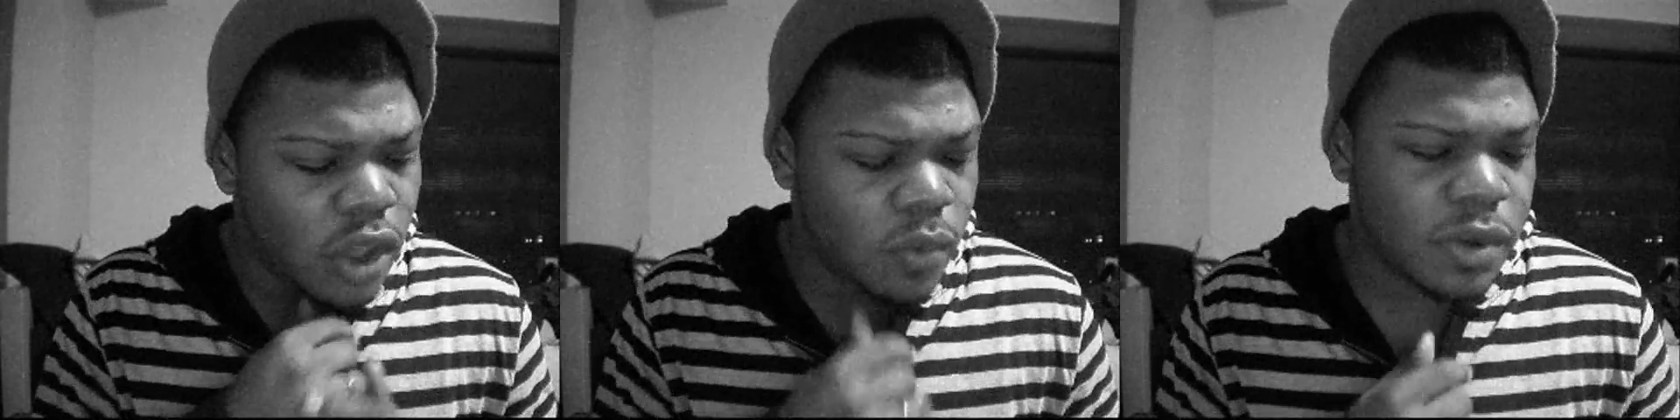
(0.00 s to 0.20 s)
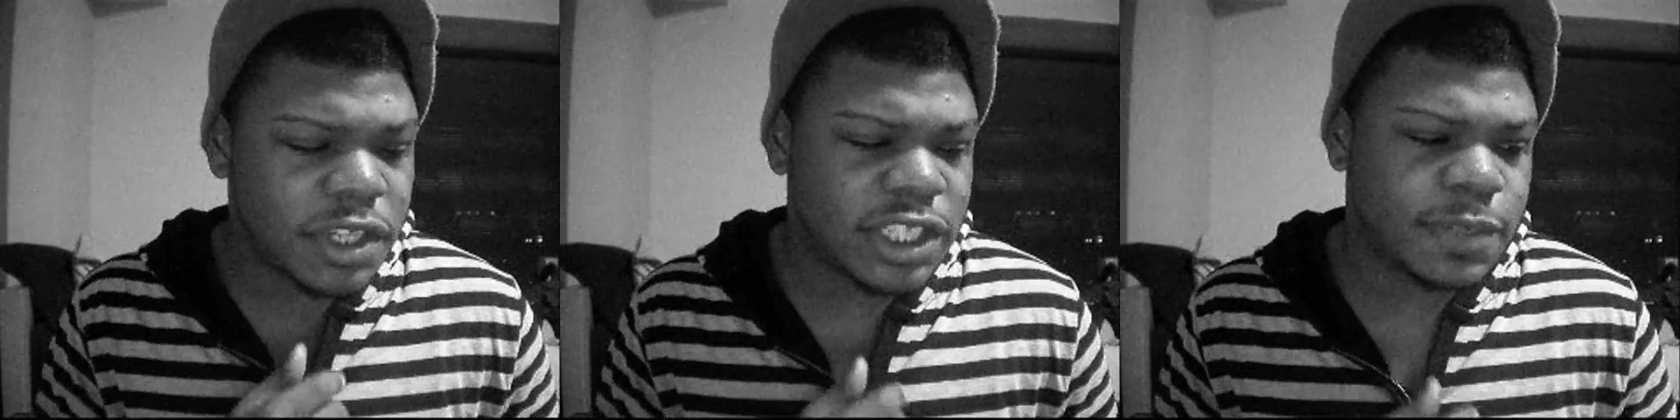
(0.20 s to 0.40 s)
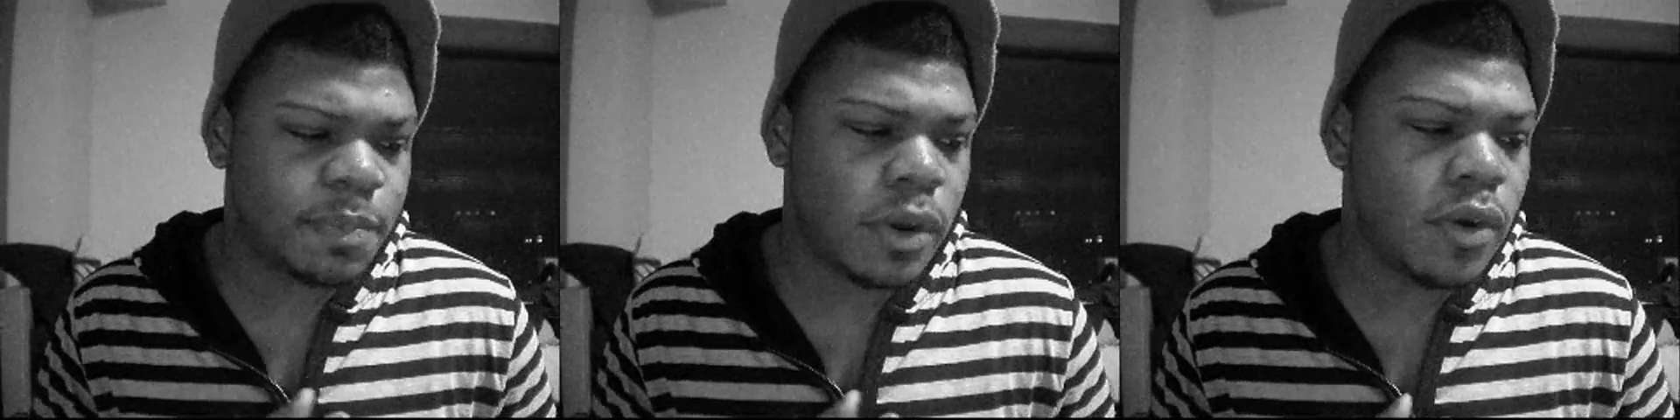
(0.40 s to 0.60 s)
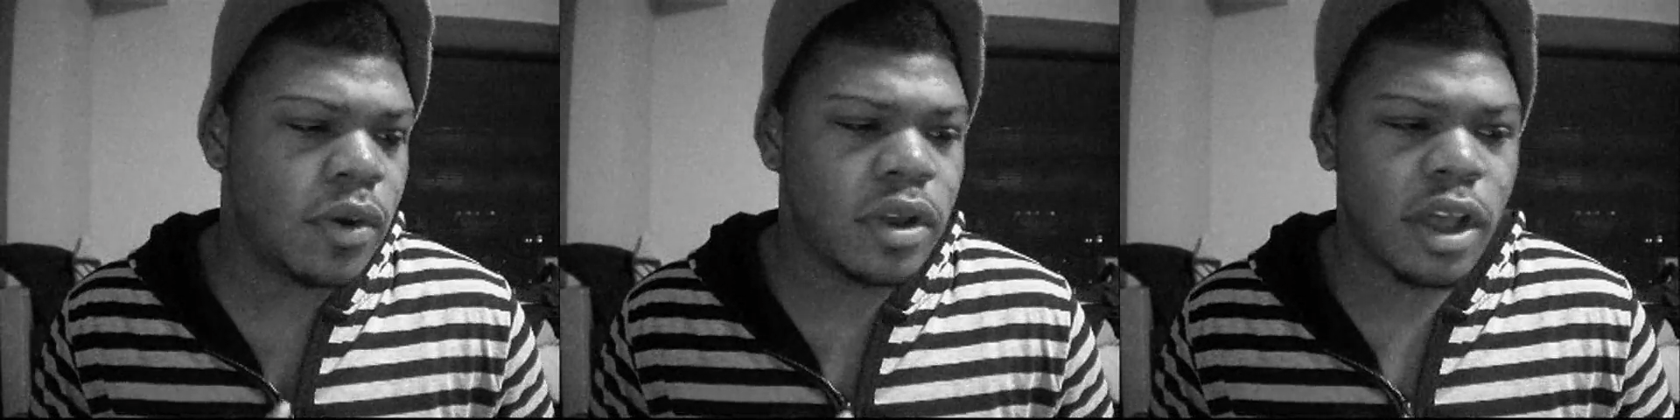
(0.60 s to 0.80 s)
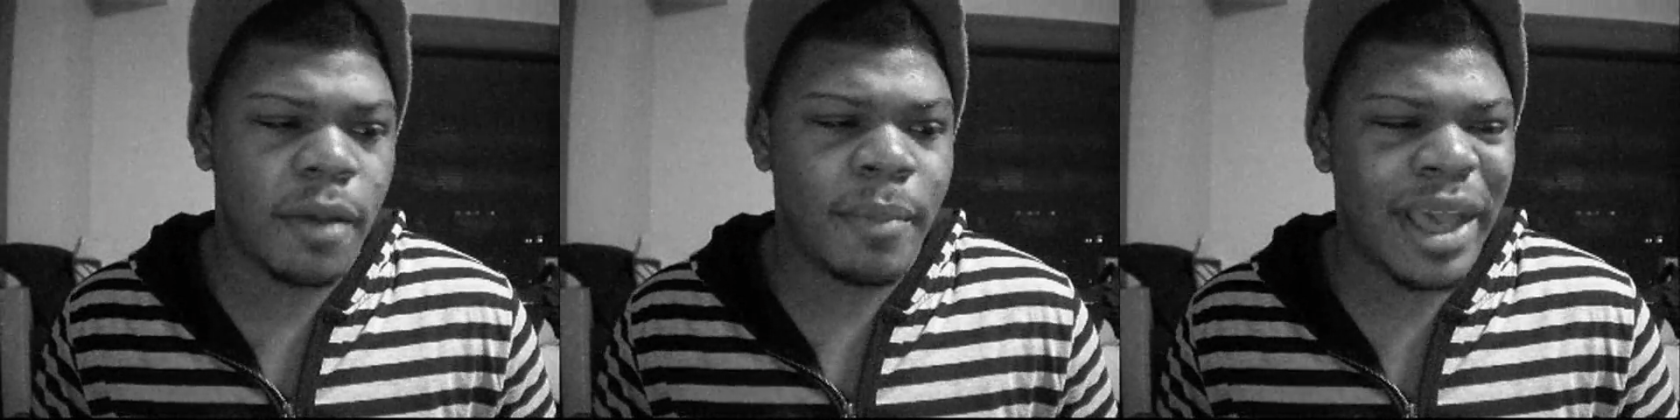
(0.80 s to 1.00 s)
We
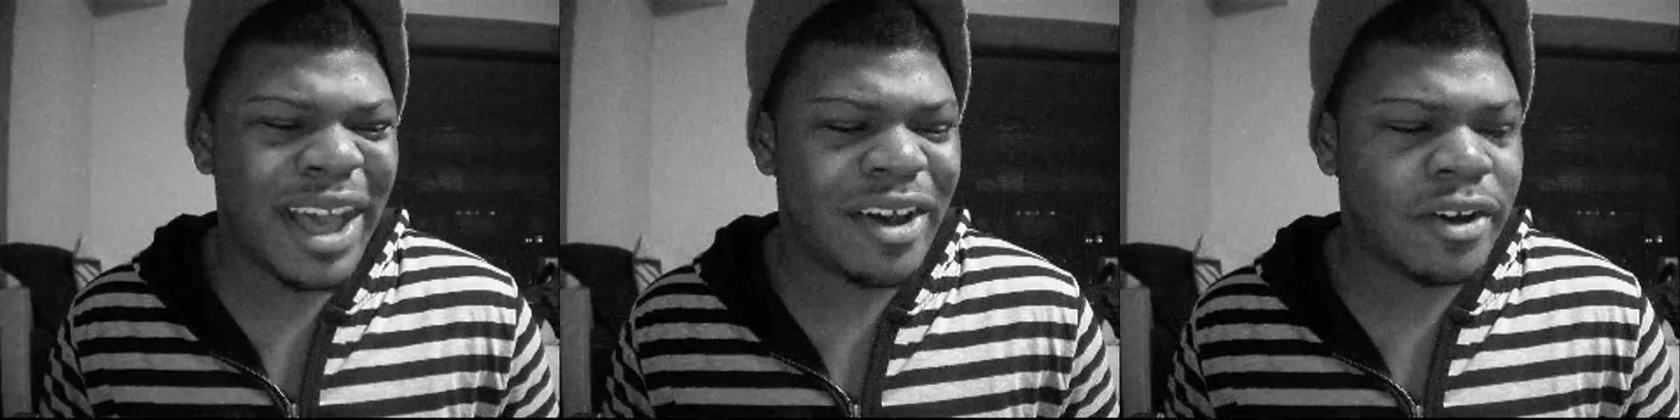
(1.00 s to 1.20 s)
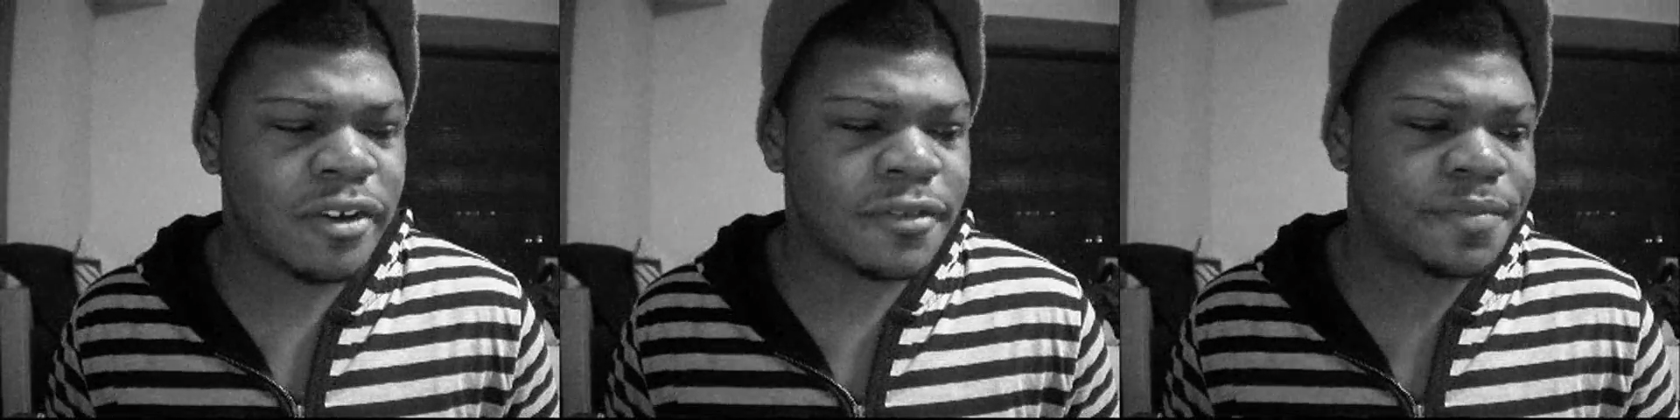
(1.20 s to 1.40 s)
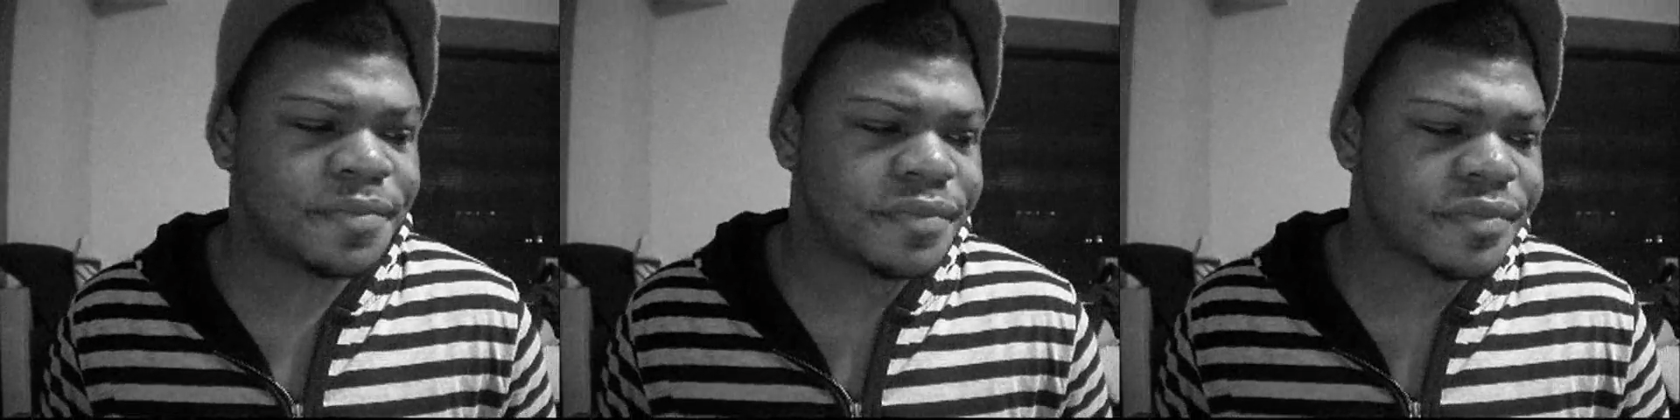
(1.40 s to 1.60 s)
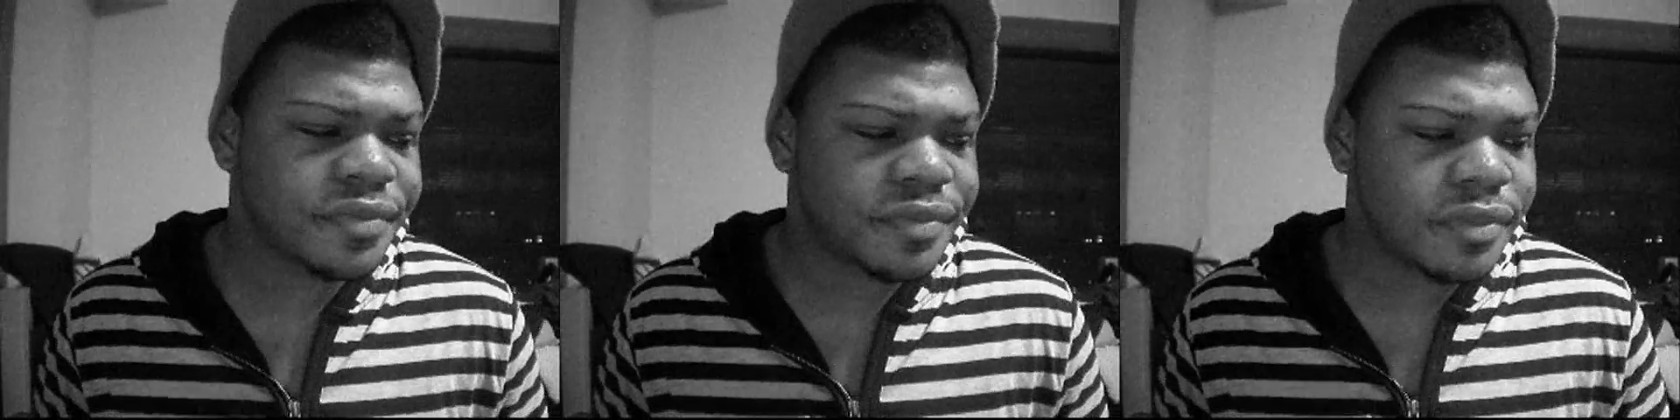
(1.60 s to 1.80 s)
spoke about